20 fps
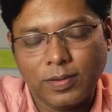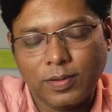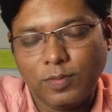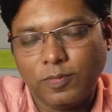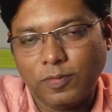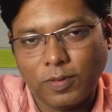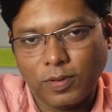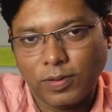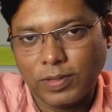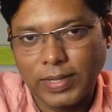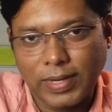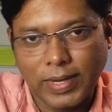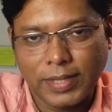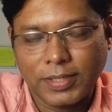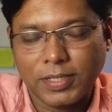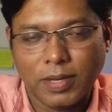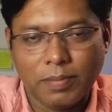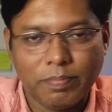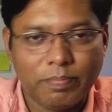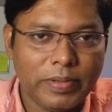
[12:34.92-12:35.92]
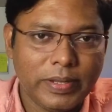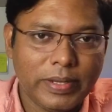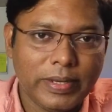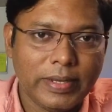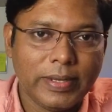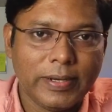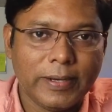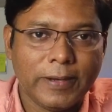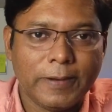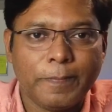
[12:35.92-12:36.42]
for the election
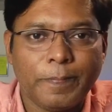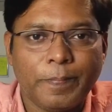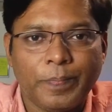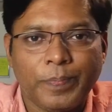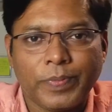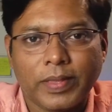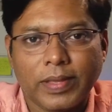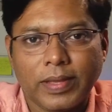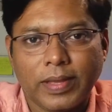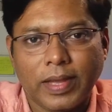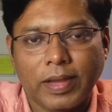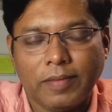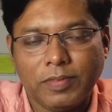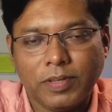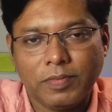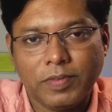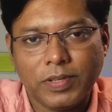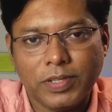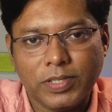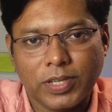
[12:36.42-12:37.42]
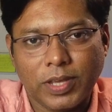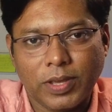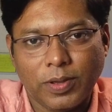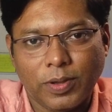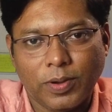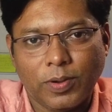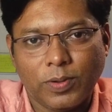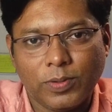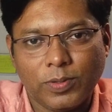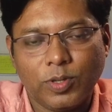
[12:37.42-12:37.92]
period, after which I
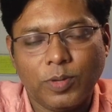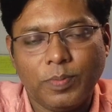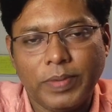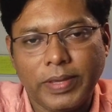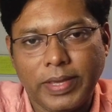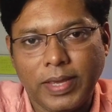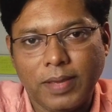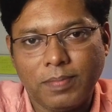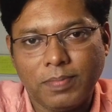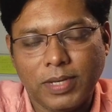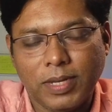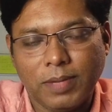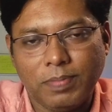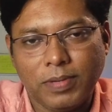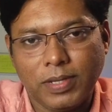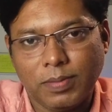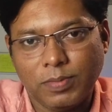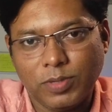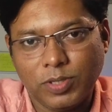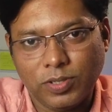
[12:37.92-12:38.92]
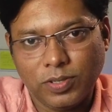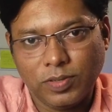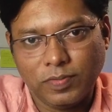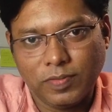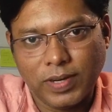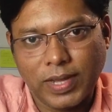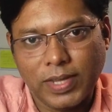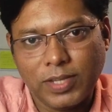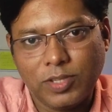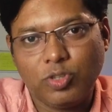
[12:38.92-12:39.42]
also became the Deputy Commissioner of
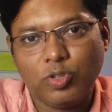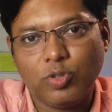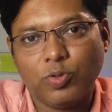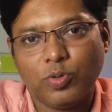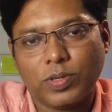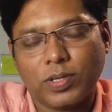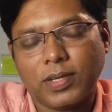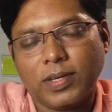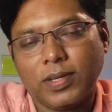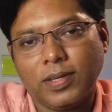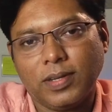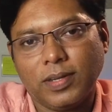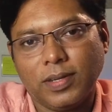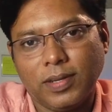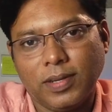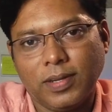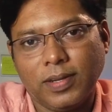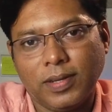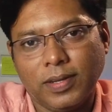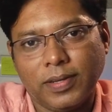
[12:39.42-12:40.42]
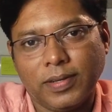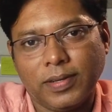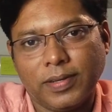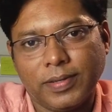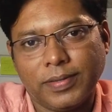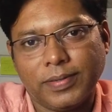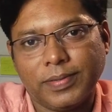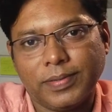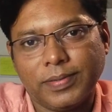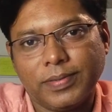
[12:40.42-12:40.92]
Raichur
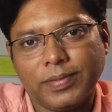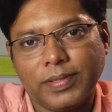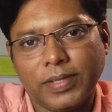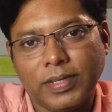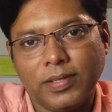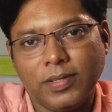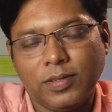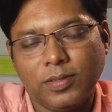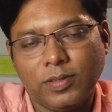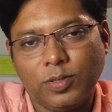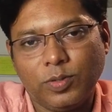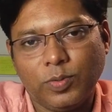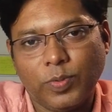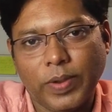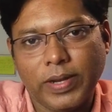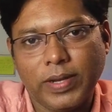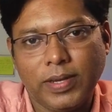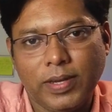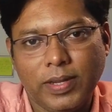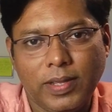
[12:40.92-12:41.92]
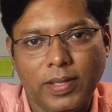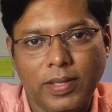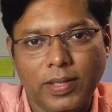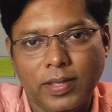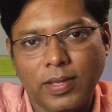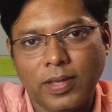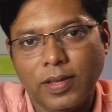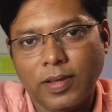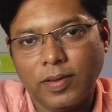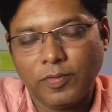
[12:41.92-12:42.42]
in
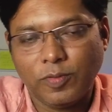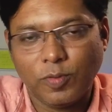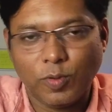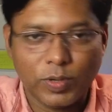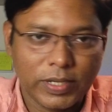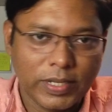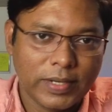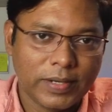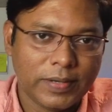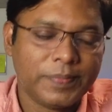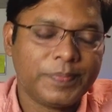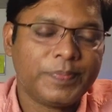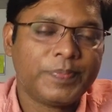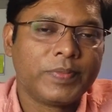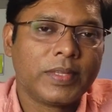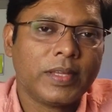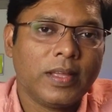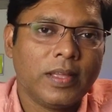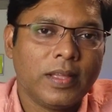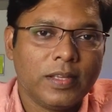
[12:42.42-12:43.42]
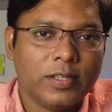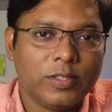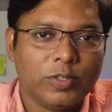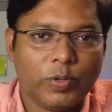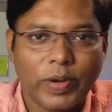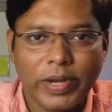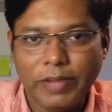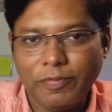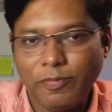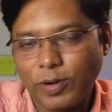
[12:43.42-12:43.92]
2014. So
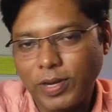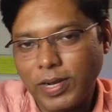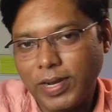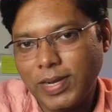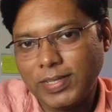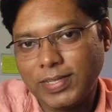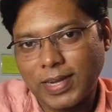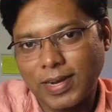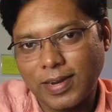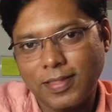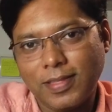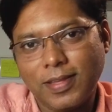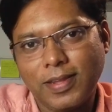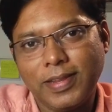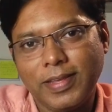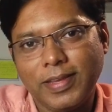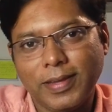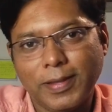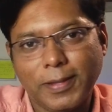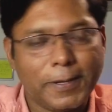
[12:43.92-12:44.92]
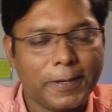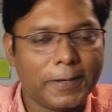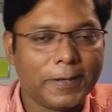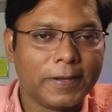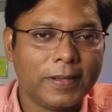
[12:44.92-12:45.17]
2014 is another year